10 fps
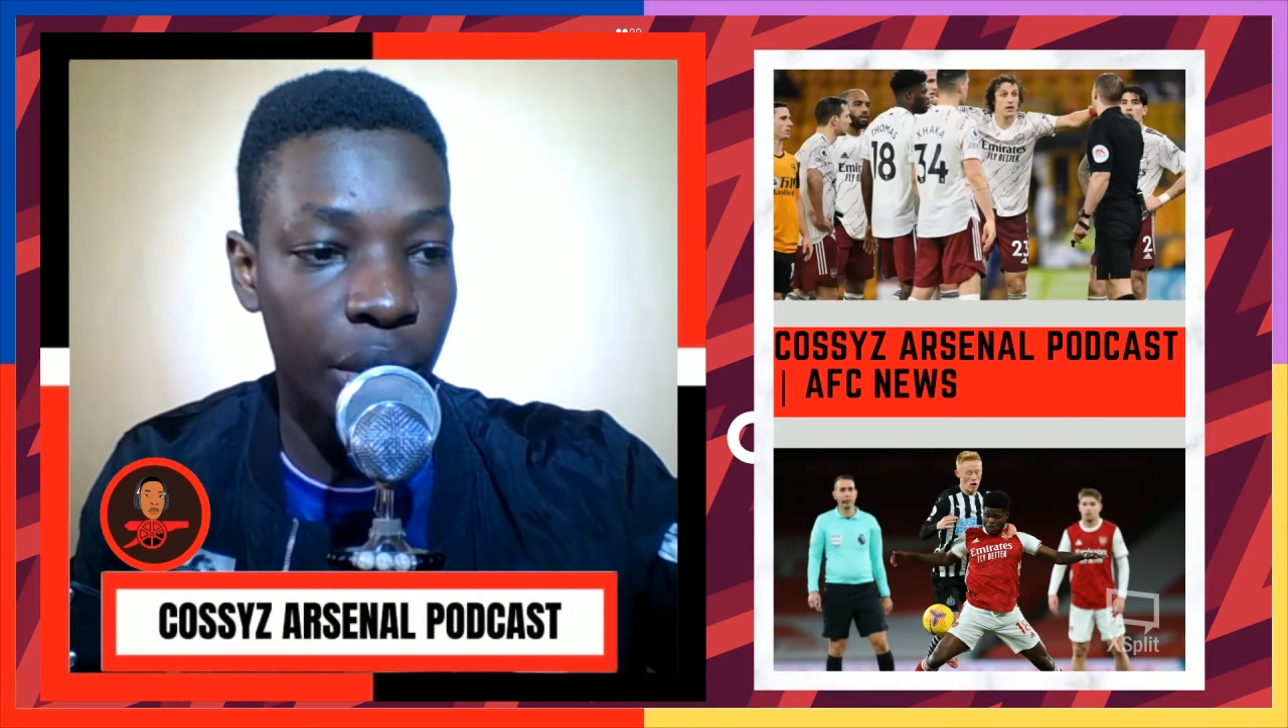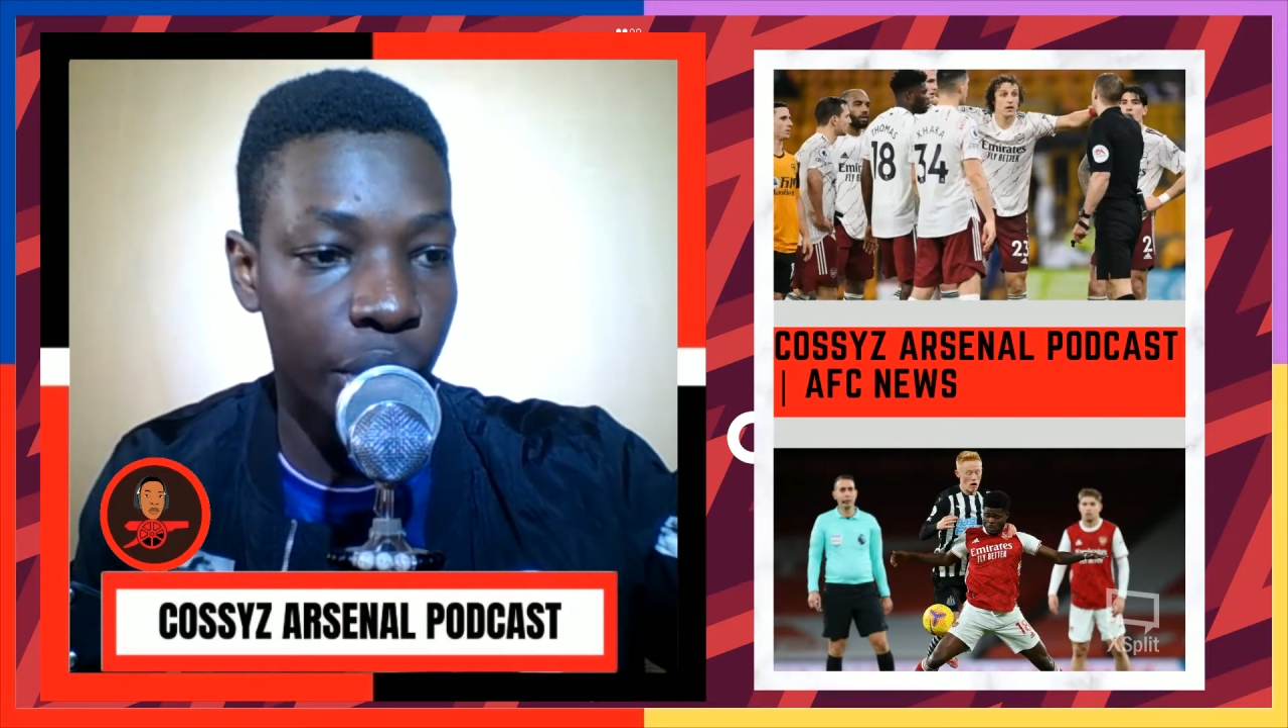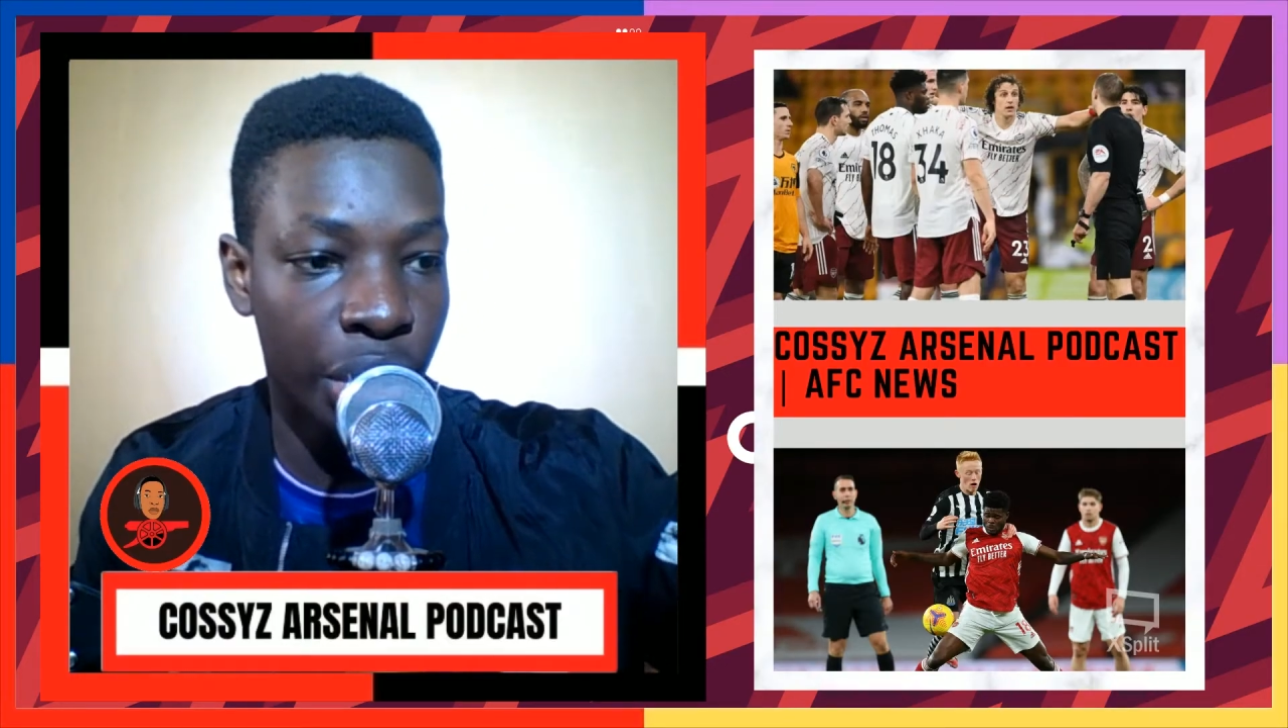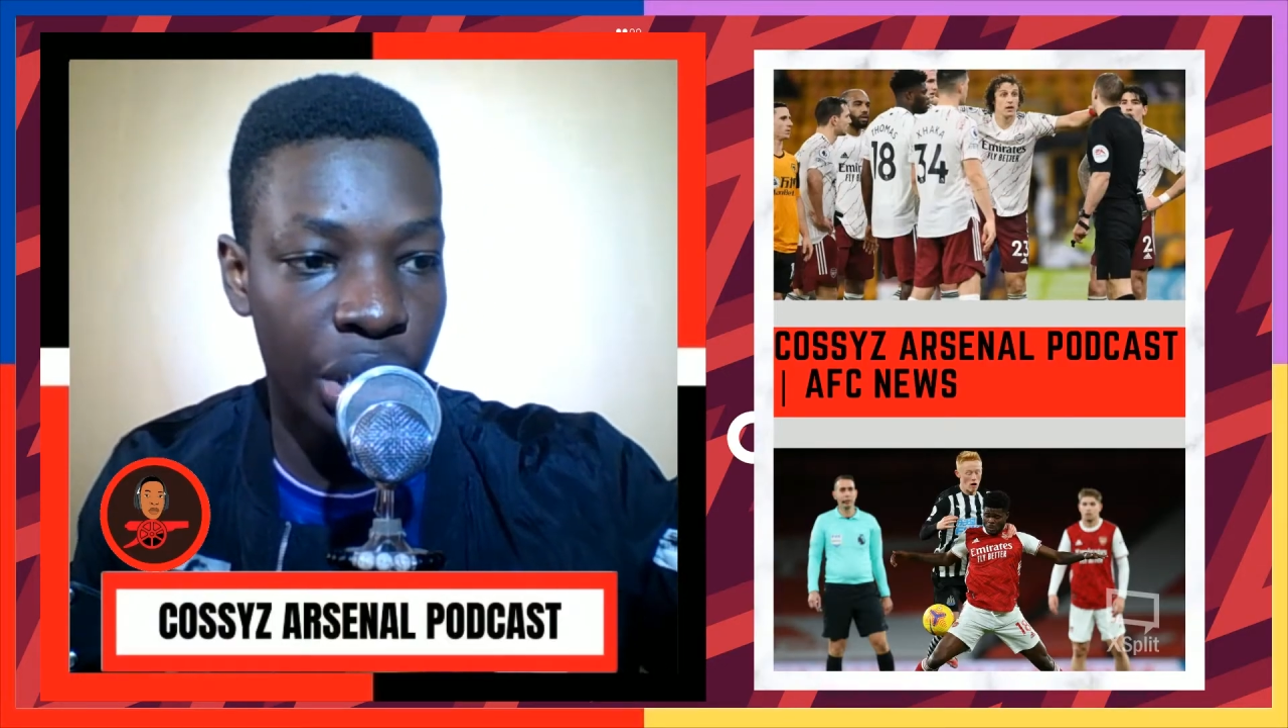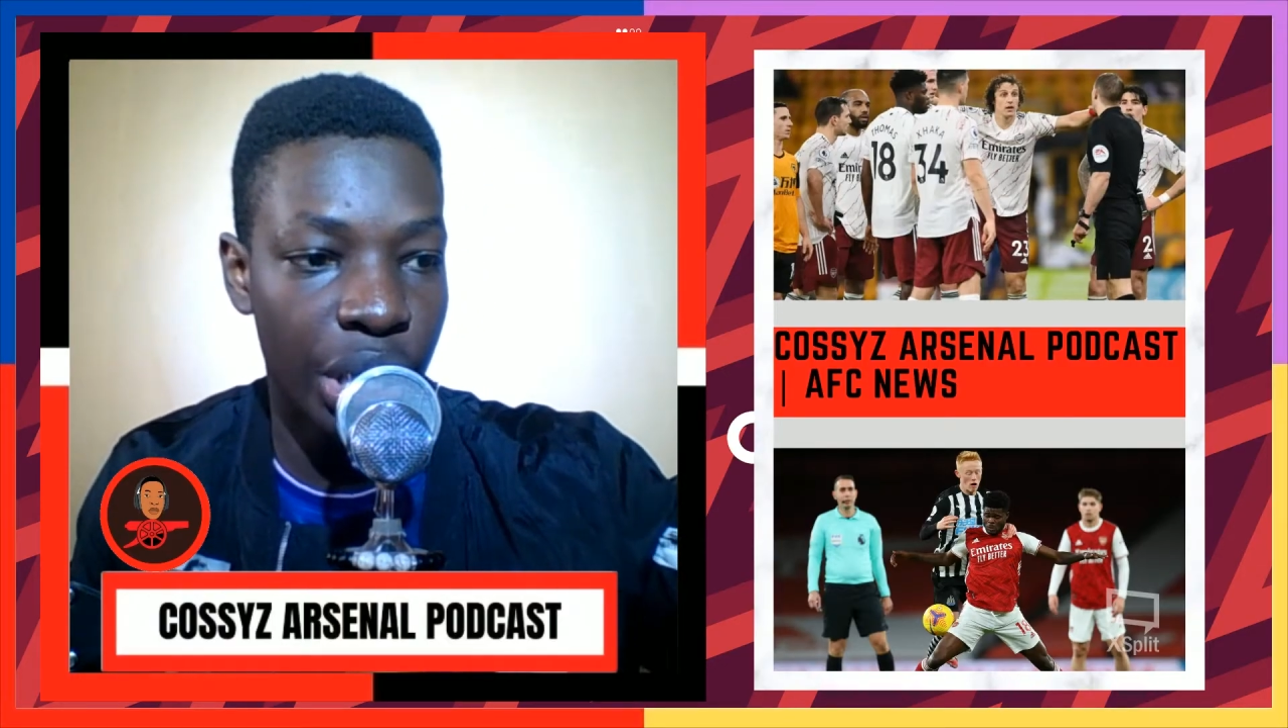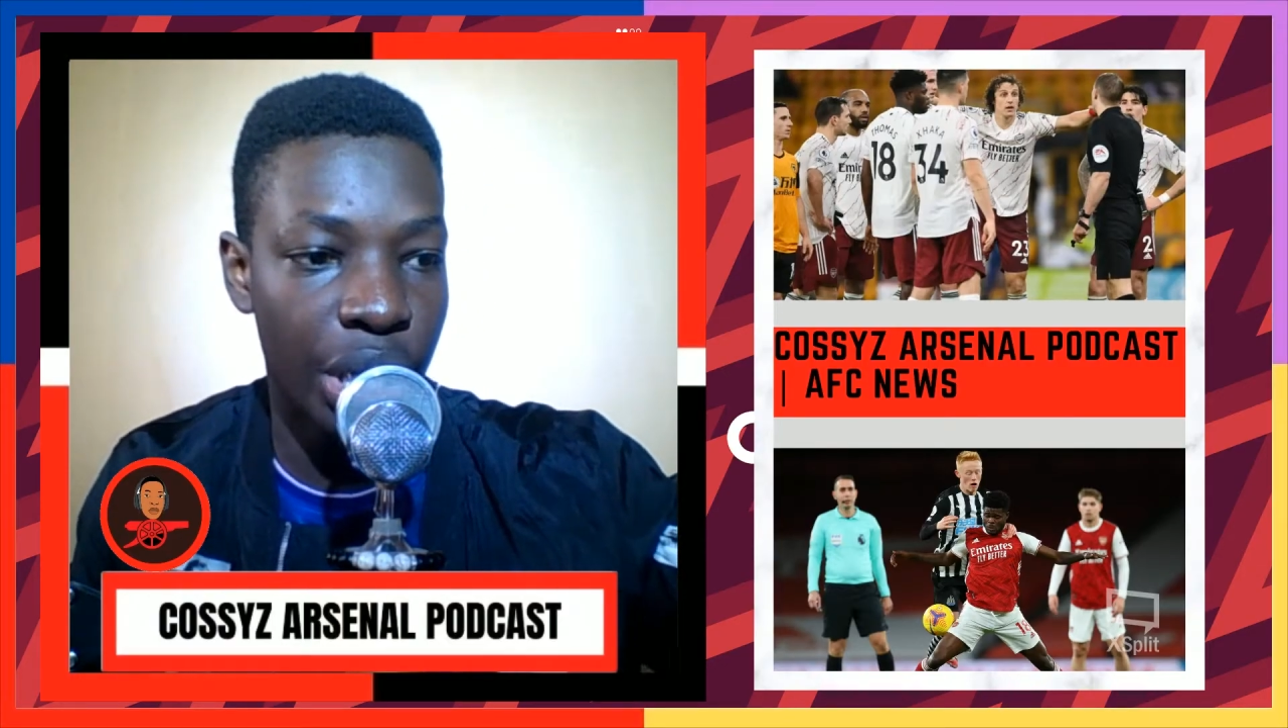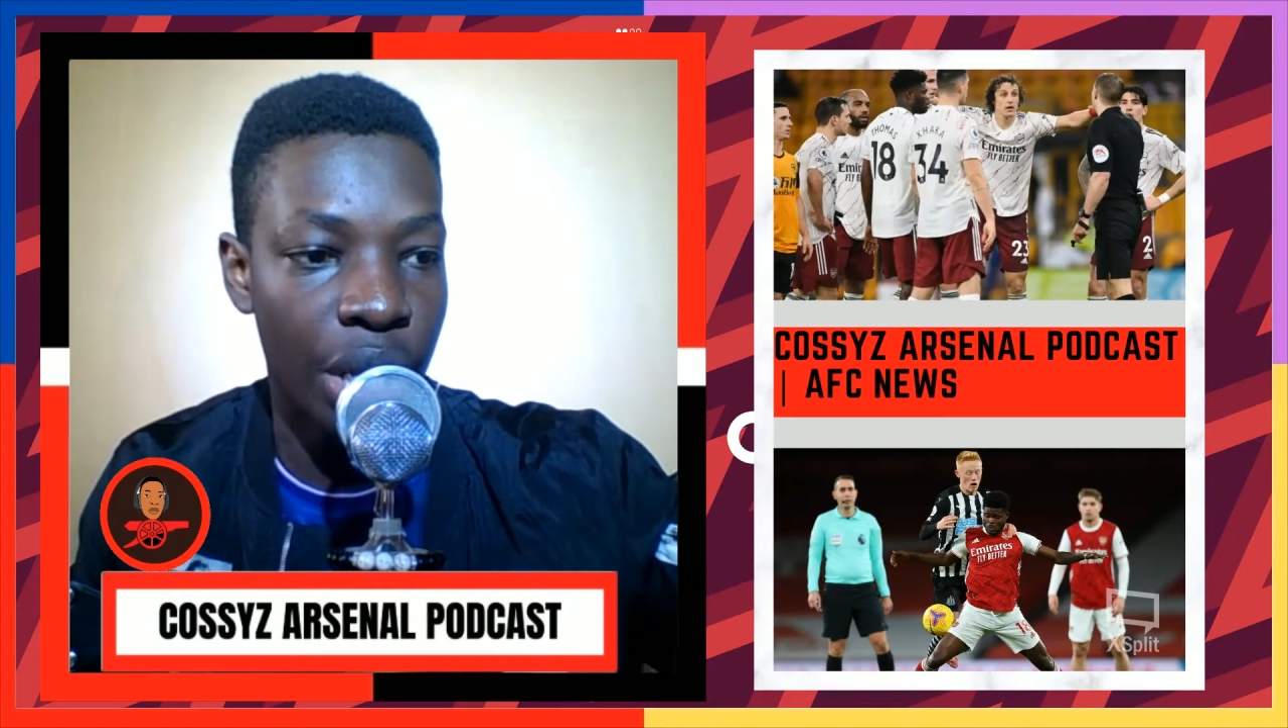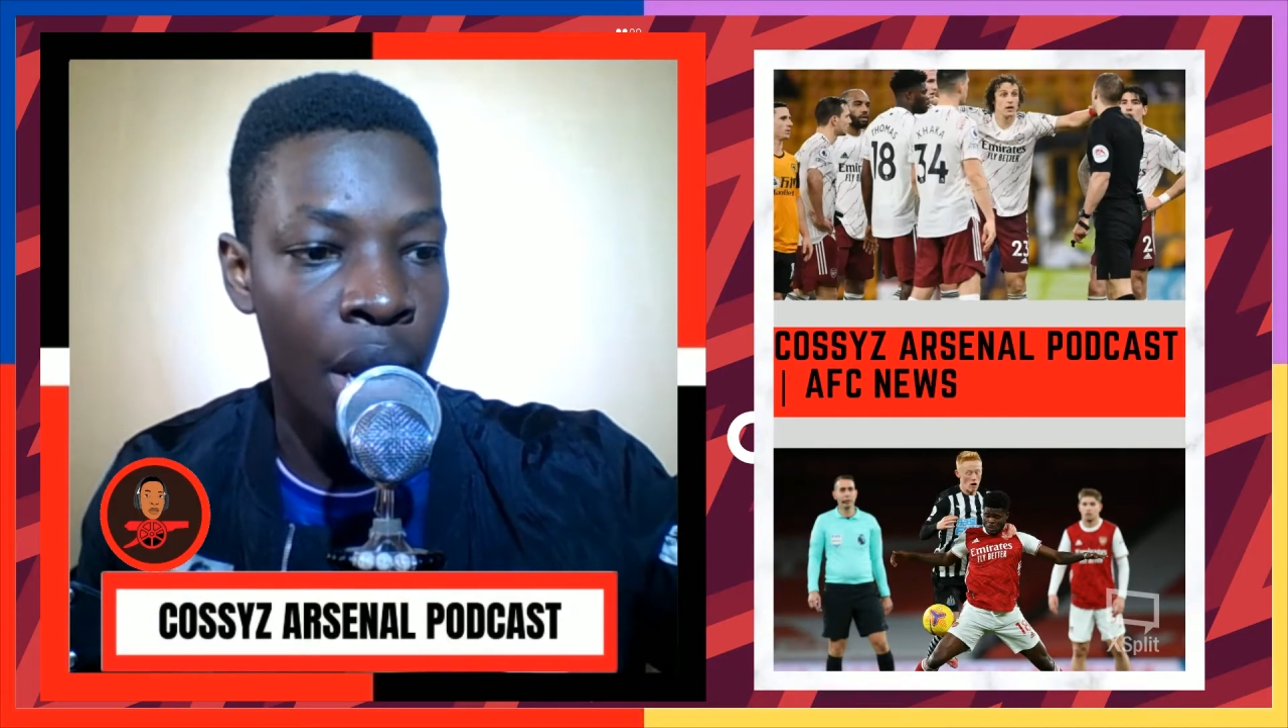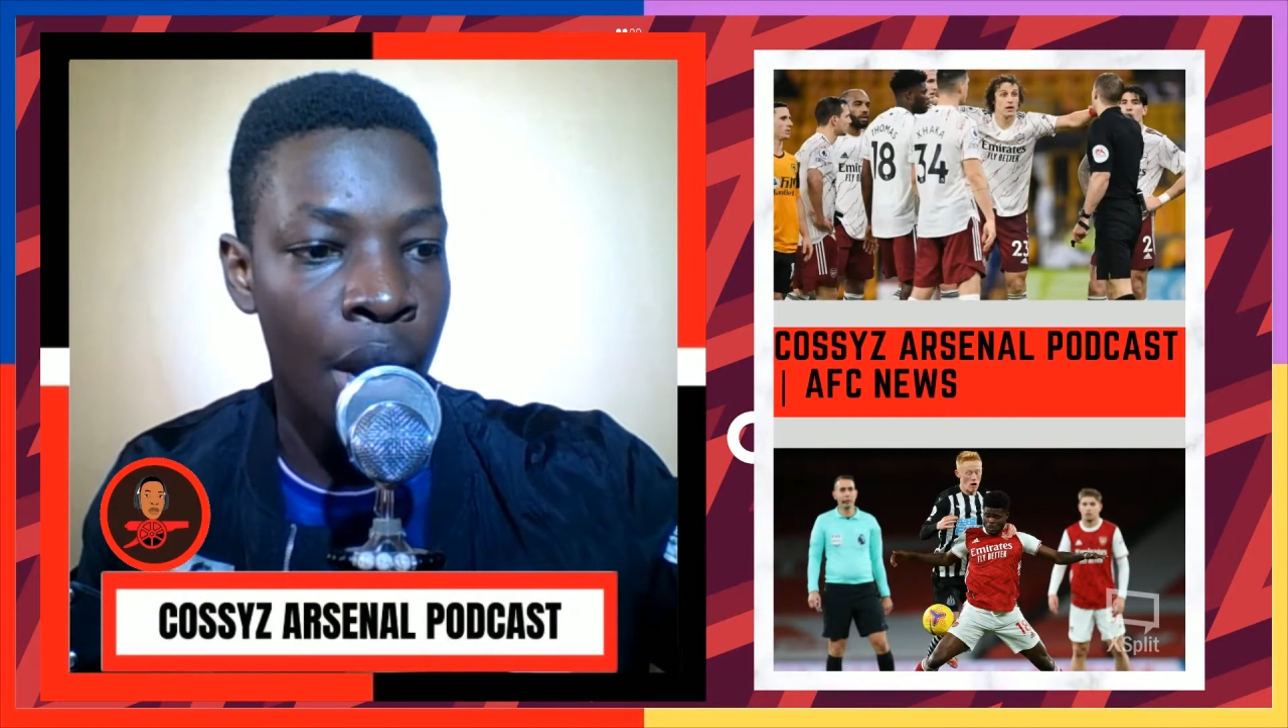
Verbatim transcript: to see